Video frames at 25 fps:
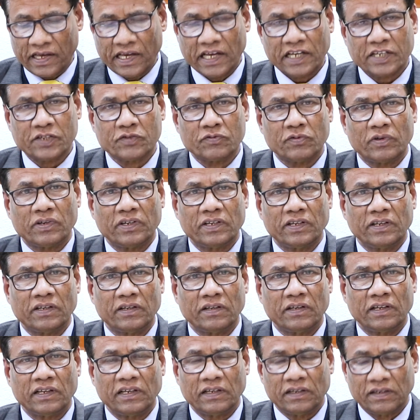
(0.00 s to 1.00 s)

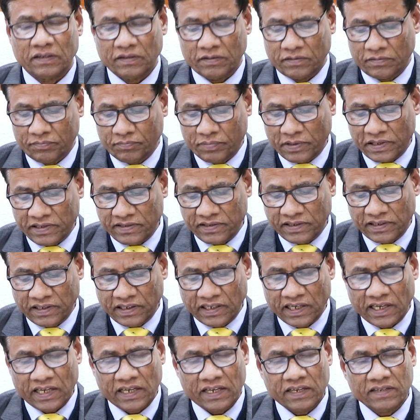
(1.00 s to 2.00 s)
Actually, present
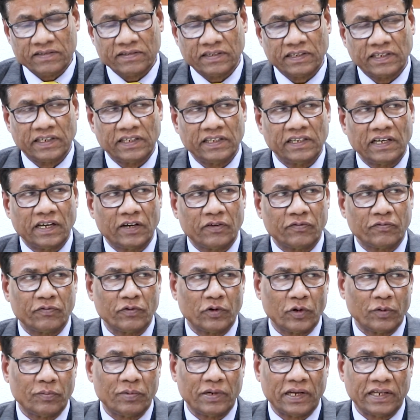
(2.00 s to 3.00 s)
day is an era of
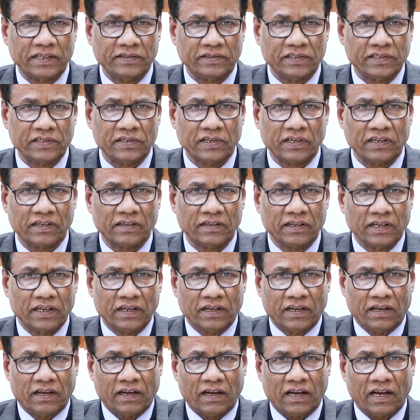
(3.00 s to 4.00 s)
globalization.
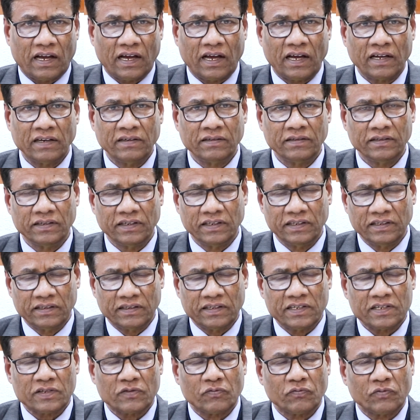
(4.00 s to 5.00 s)
And in
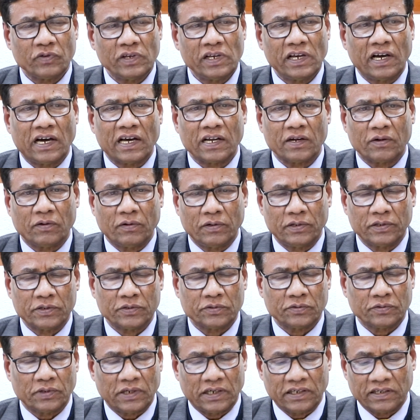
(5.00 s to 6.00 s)
this, we are
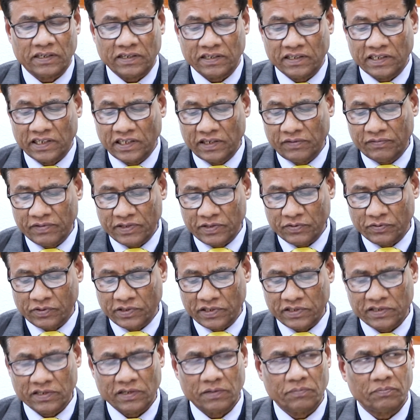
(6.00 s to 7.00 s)
also under the new
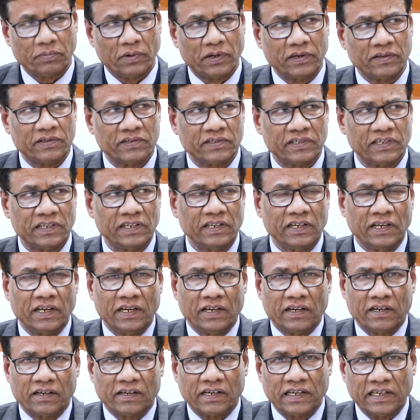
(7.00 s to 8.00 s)
education policy,
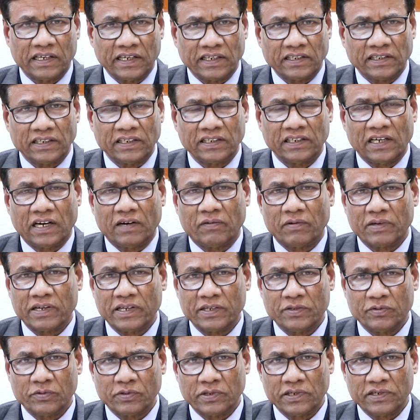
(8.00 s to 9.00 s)
connecting our
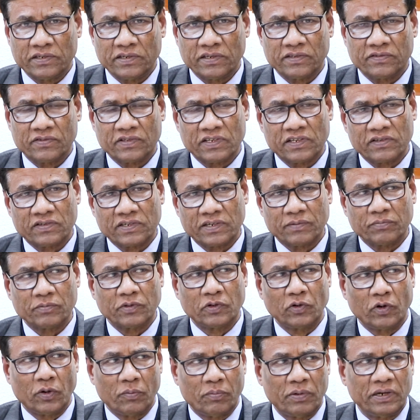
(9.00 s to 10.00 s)
education system
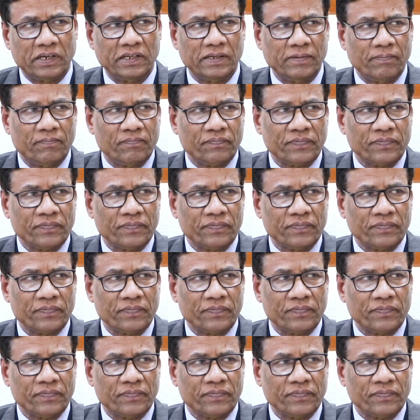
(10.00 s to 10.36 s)
globally.